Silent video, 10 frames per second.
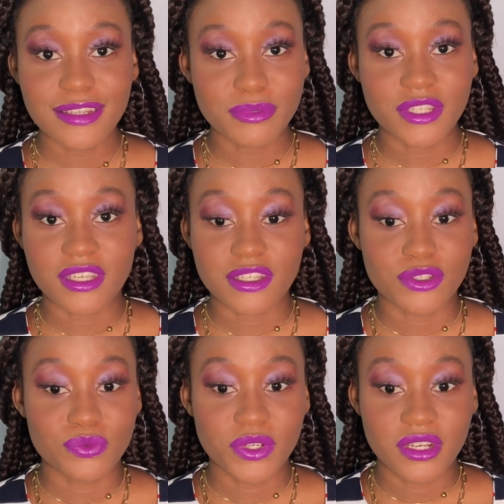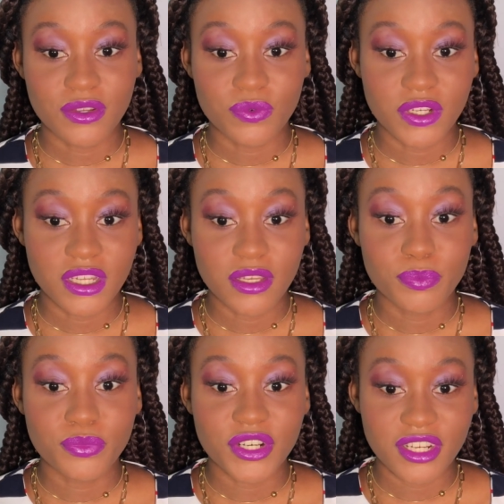lipstick is really
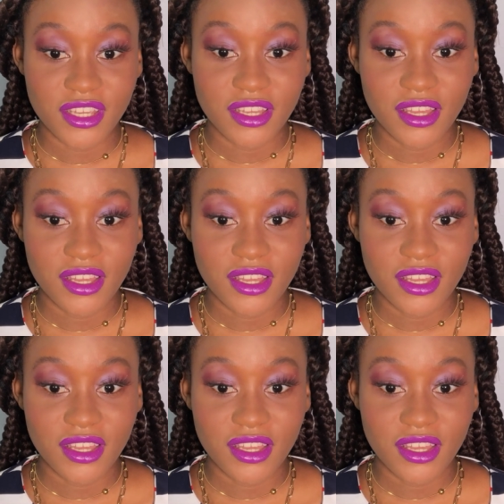pretty.